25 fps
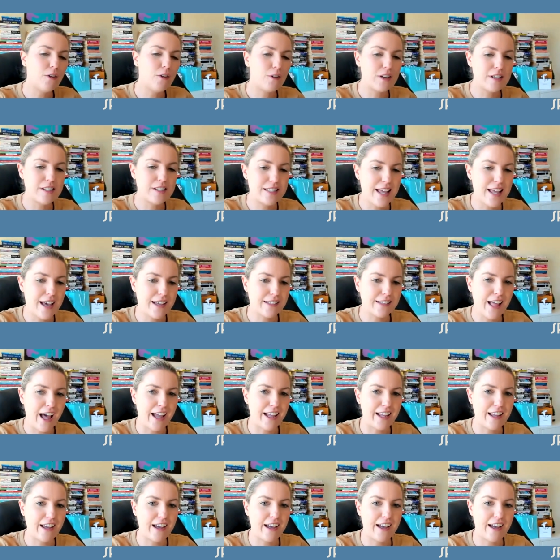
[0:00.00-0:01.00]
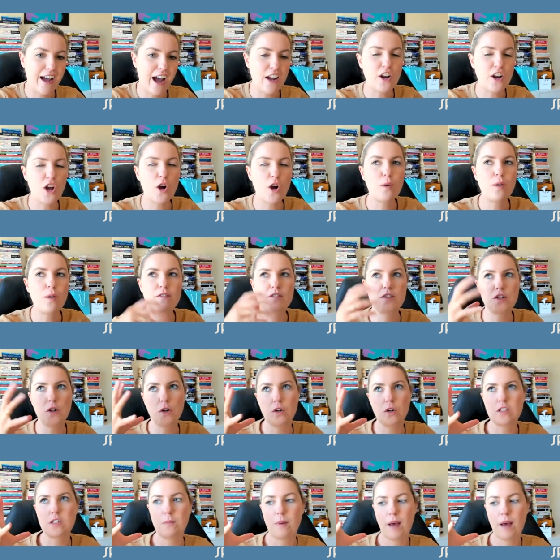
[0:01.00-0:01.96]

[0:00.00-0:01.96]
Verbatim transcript: or is there like a i know we've talked